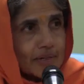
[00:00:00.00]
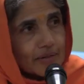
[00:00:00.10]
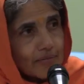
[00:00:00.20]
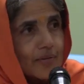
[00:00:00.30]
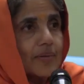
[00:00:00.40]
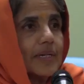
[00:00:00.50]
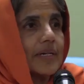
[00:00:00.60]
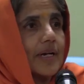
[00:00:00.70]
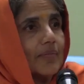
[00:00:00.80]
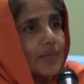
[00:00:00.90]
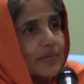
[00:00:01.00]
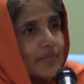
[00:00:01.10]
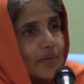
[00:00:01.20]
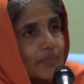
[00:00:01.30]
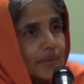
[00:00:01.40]
If you were a carpet
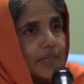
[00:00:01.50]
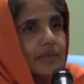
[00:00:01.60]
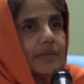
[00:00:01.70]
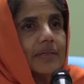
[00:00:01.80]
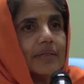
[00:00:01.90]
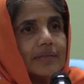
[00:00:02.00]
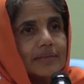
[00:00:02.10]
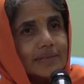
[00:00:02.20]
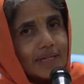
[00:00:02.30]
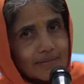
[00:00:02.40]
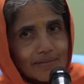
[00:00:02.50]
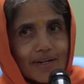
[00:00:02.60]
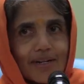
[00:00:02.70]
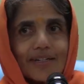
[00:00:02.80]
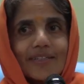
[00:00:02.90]
from birth, that
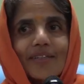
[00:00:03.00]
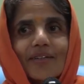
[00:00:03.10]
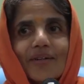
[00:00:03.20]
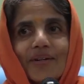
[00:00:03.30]
will continue.